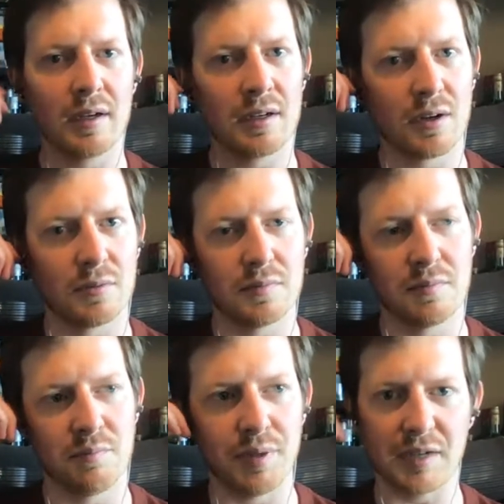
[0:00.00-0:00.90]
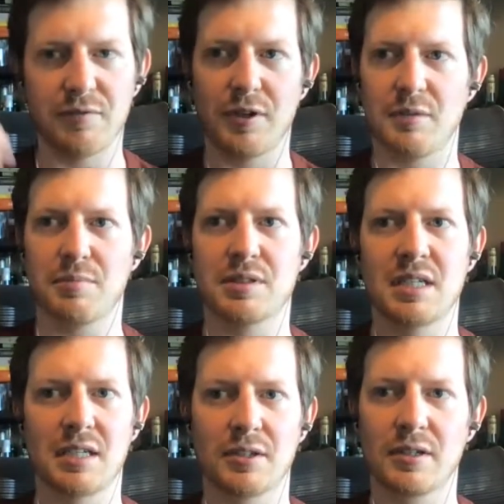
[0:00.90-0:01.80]
Bigfoot in
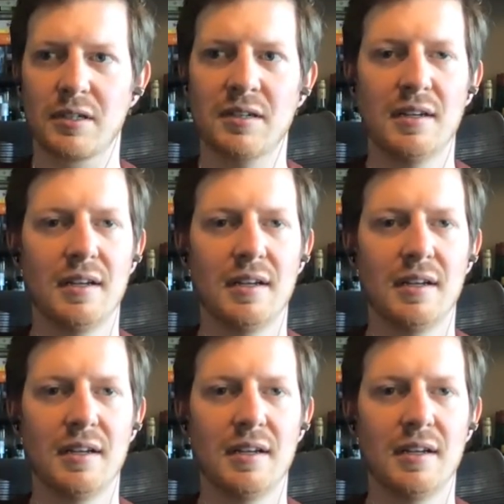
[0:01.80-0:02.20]
particular